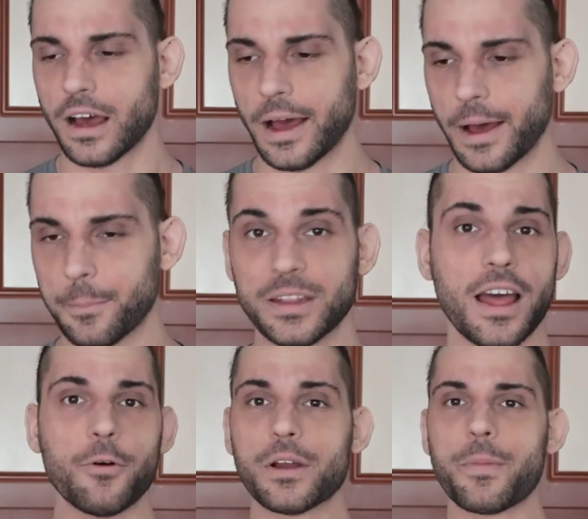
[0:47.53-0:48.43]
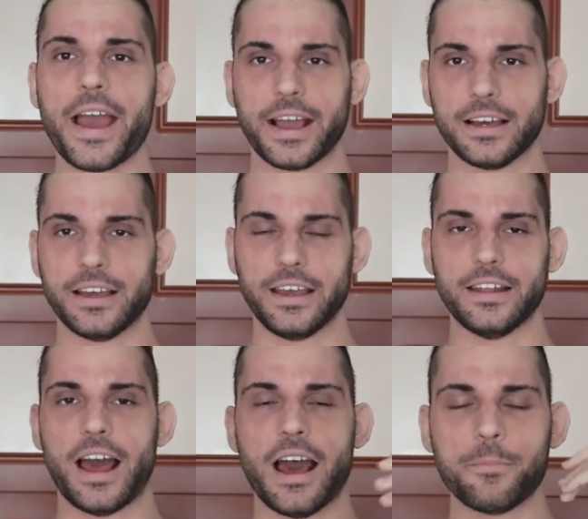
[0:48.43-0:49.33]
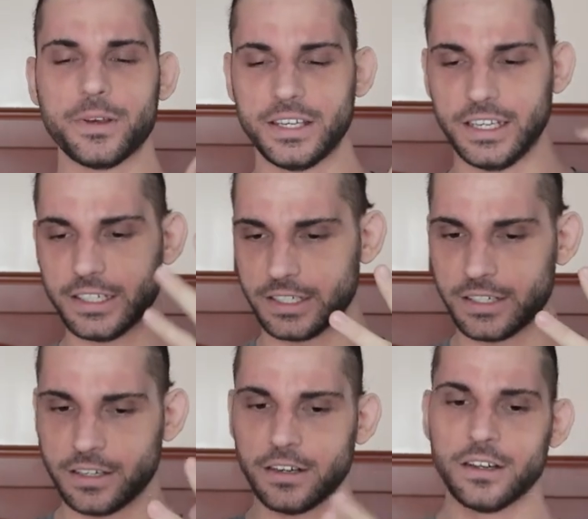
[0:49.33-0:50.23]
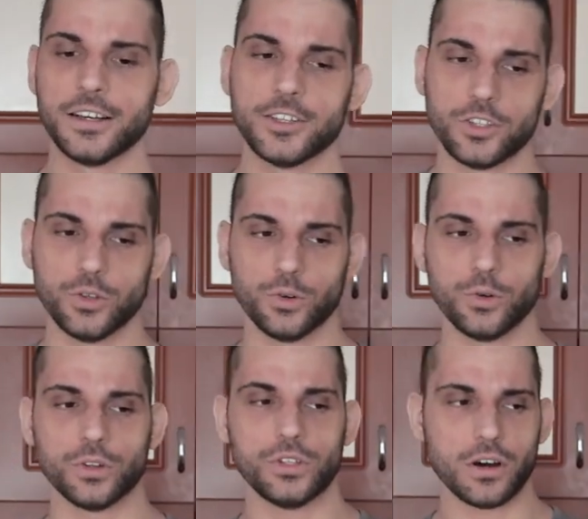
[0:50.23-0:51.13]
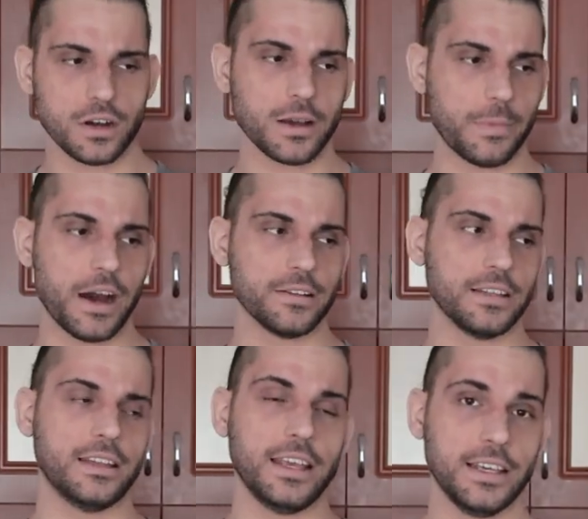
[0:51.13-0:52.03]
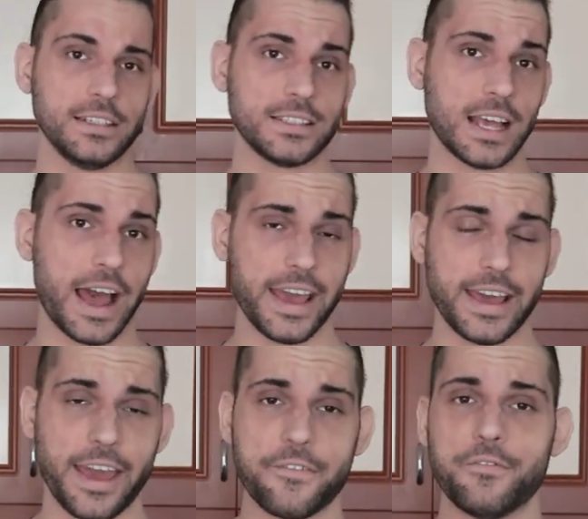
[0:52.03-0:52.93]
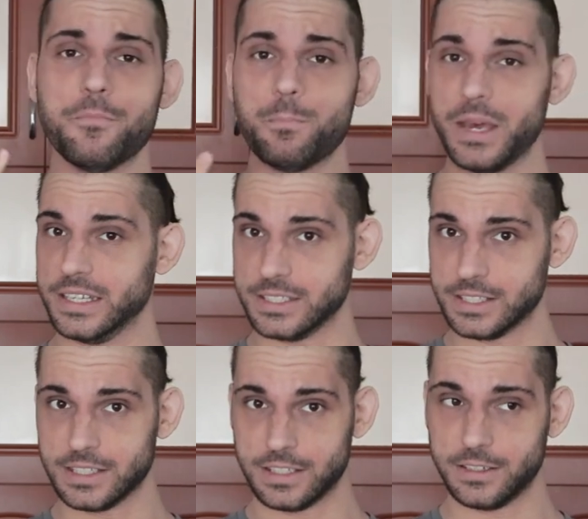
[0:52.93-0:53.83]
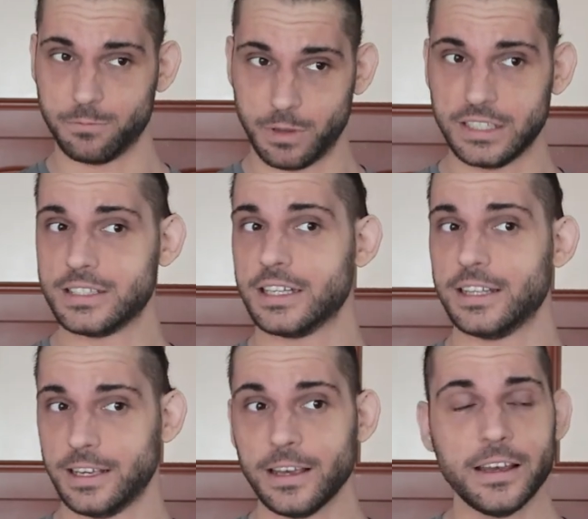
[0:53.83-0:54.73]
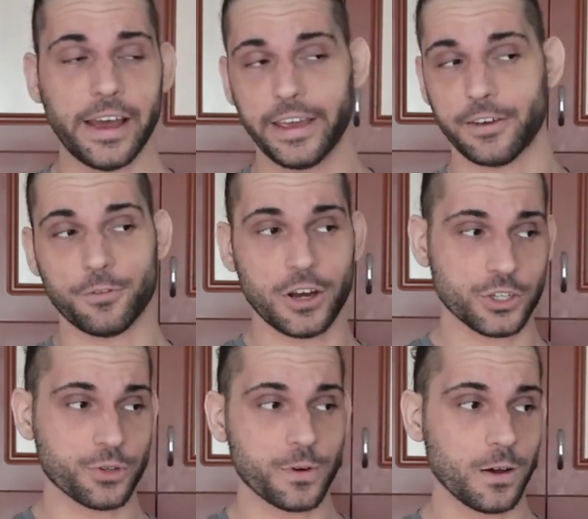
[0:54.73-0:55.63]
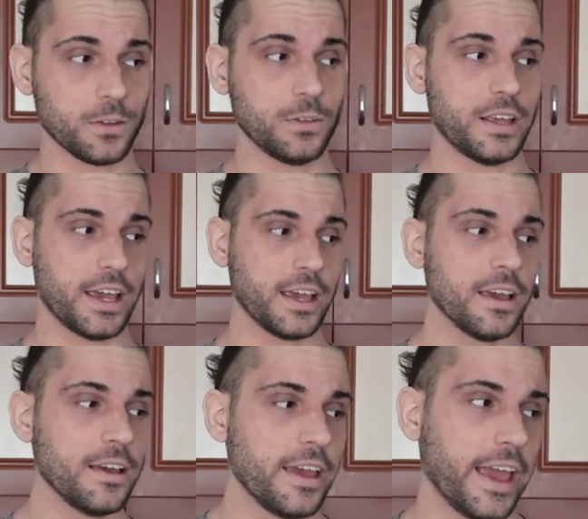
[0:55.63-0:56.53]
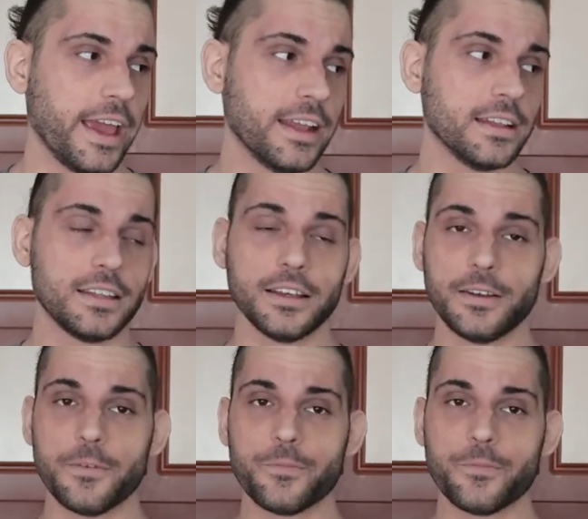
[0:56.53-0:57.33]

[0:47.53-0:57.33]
Uh, but now we're back, and I'm here to talk about the things I have missed Basically, I have watched Raw today and